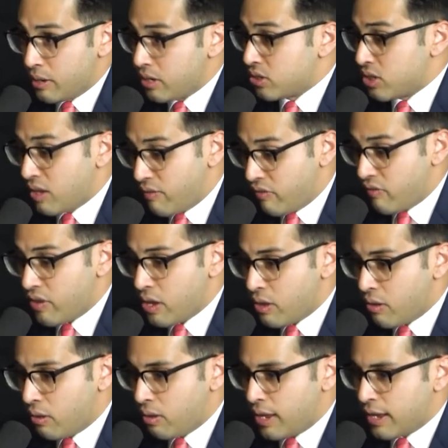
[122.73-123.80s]
because they
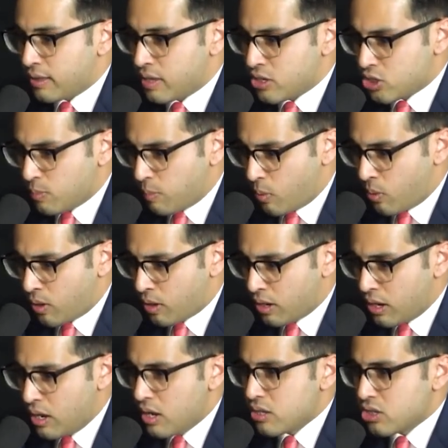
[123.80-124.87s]
feel like they support
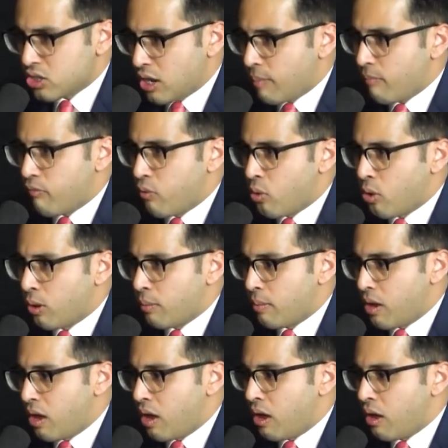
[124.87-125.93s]
some form
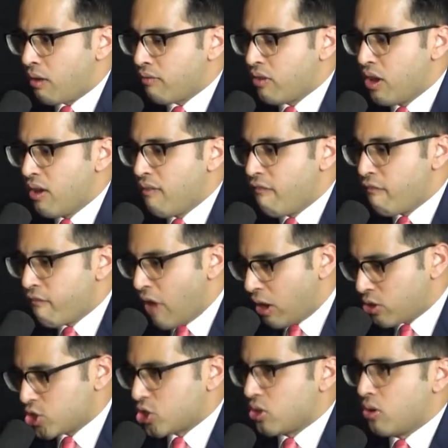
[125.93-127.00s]
of
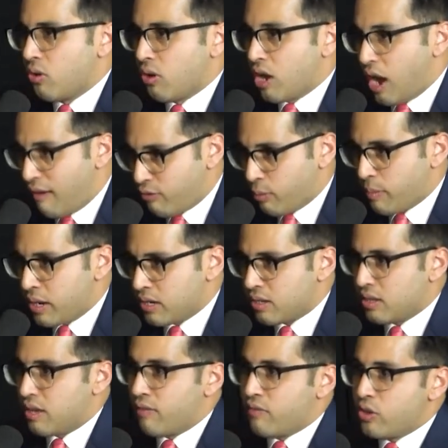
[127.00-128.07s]
functional government,
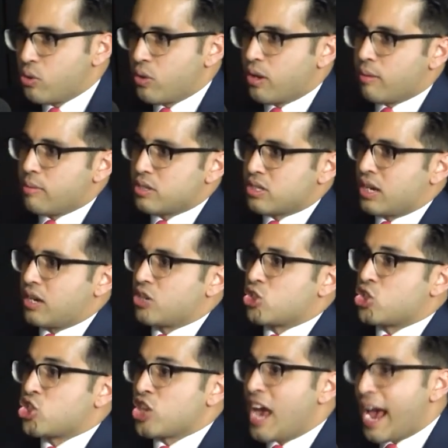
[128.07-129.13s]
and stability, they view it as like a
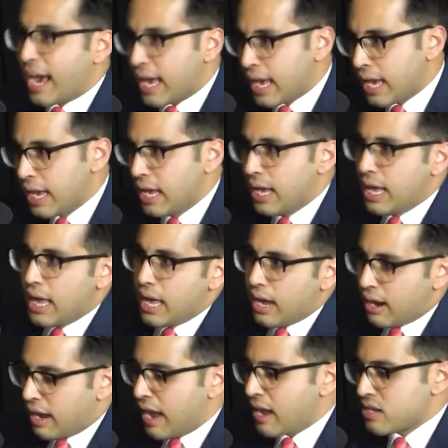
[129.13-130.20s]
check
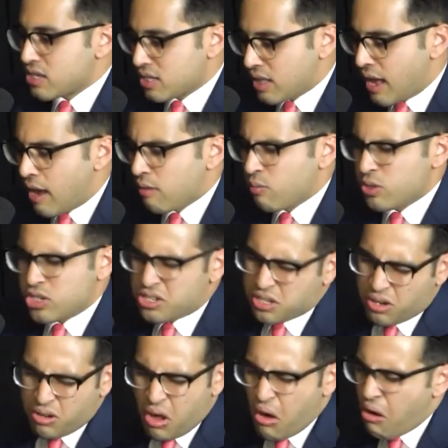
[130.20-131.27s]
against that, which is
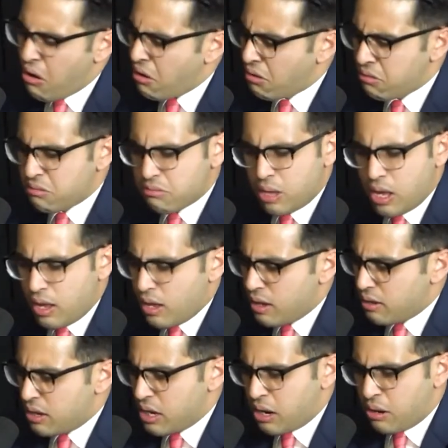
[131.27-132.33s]
a long,
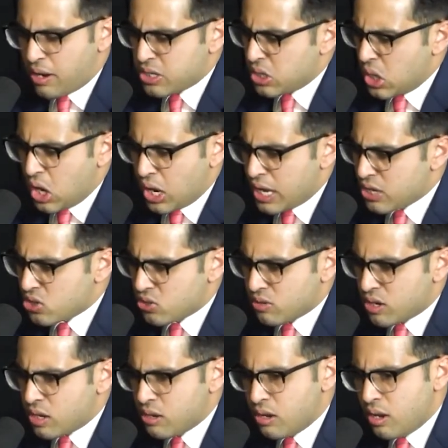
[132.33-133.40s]
you know, has a long
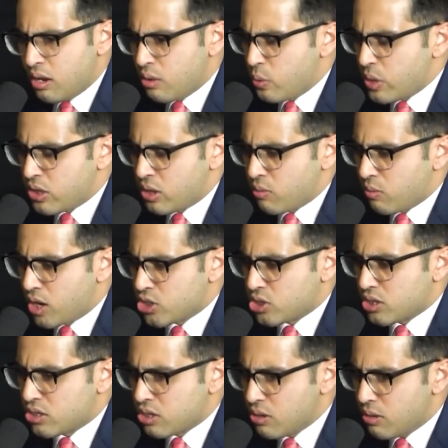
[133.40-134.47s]
history within
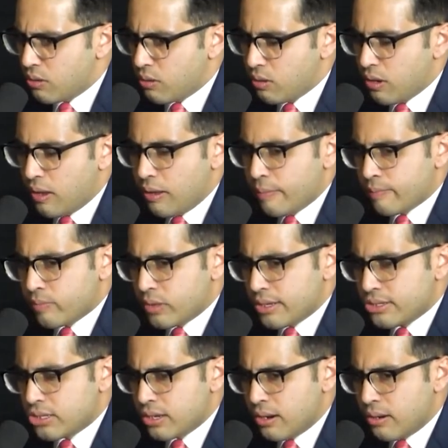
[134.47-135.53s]
Russia too.
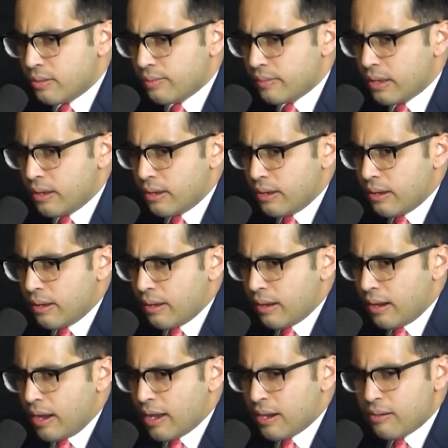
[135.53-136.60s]
So
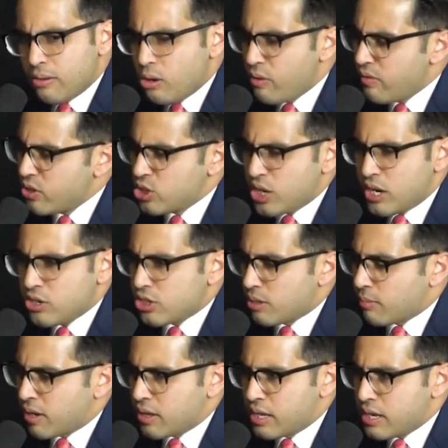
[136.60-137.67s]
I don't know if it changed
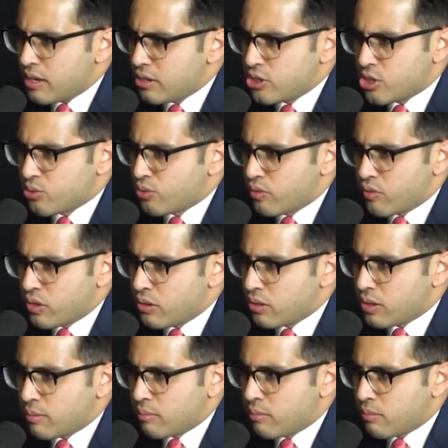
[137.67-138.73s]
him. I think it just
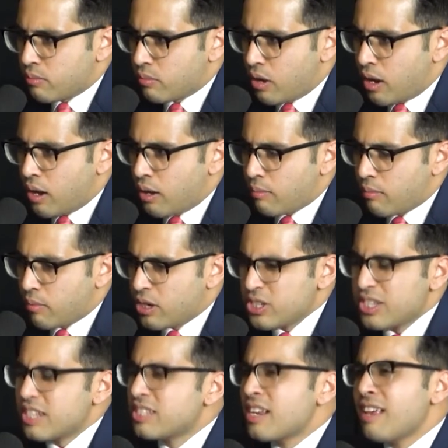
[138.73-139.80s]
revealed him. Because
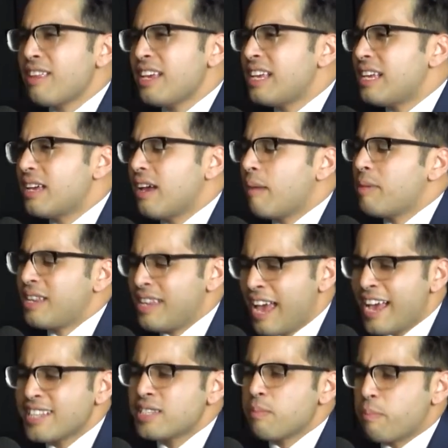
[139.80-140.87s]
it's not like he, I mean, he
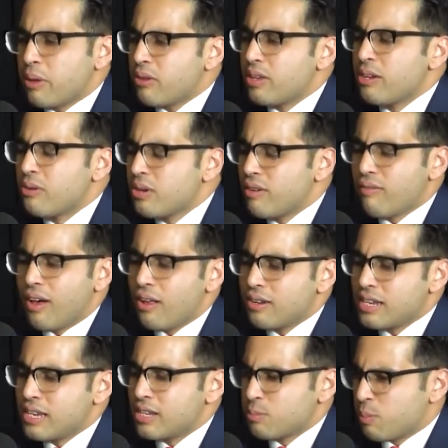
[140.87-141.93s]
has a bill, you know,
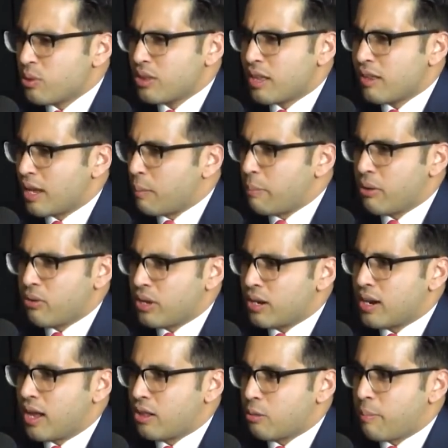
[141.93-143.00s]
Navalny has put that like
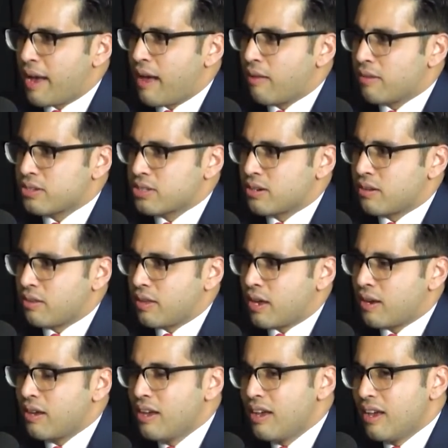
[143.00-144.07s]
billion-dollar palace and all that.